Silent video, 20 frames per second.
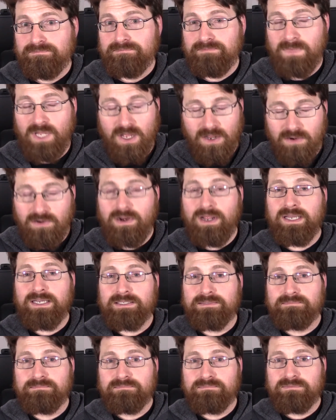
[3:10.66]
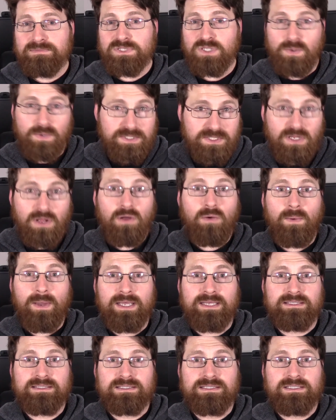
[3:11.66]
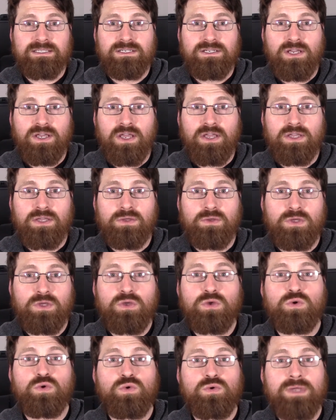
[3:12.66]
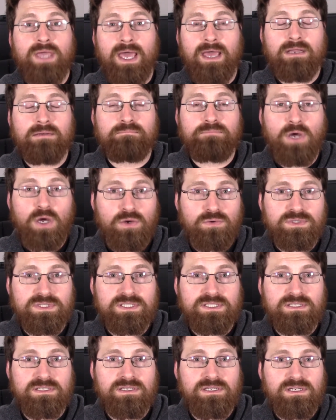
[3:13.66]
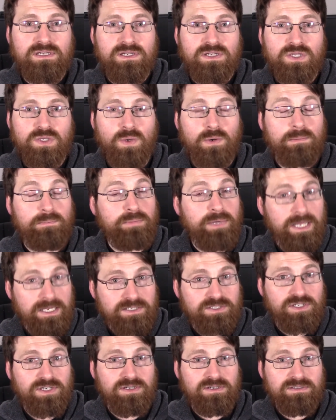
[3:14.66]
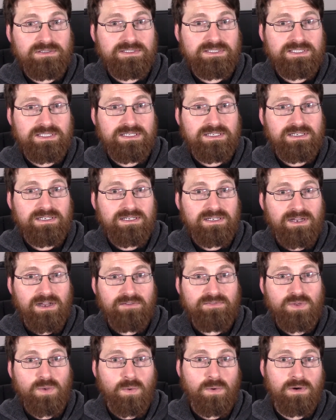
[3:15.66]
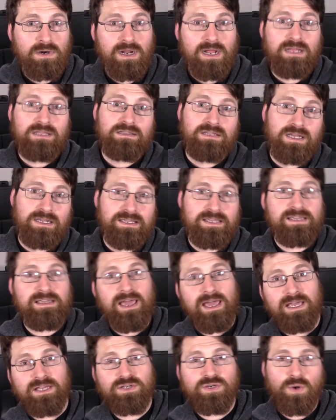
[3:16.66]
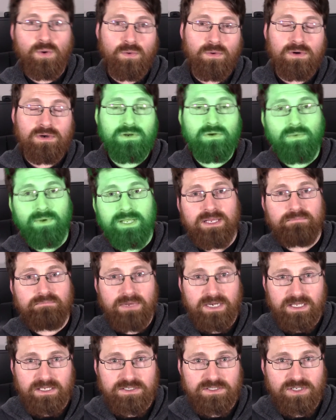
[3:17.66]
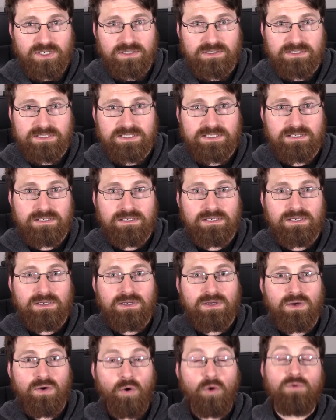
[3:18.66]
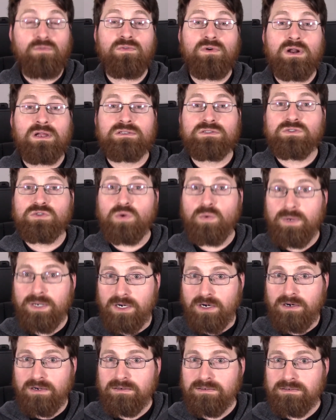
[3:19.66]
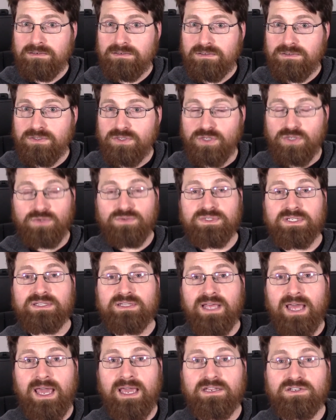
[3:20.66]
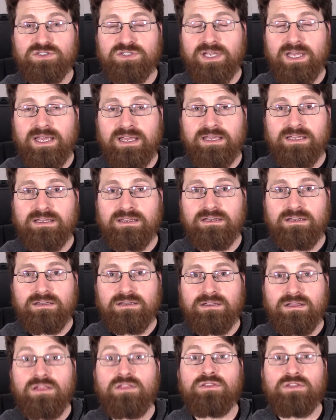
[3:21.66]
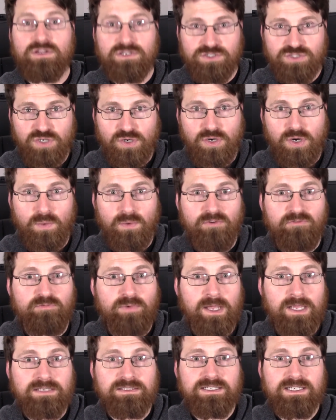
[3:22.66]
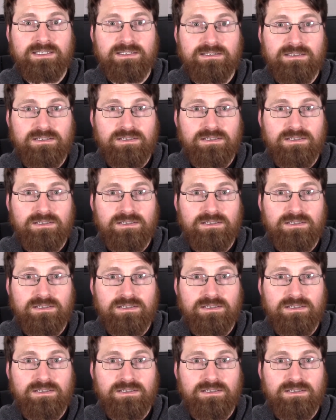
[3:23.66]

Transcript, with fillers: All right, so as always, you can post your pictures of your lucky and or green miniatures over on Twitter using the hashtag The Jodo of Painting,